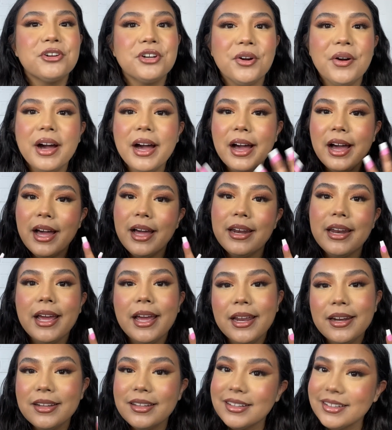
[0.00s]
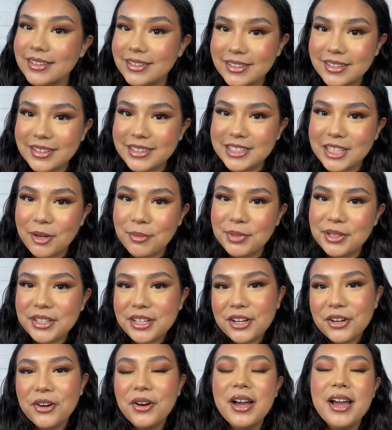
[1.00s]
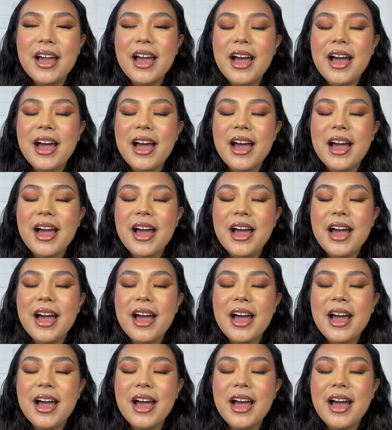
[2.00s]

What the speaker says: go ahead and look down below.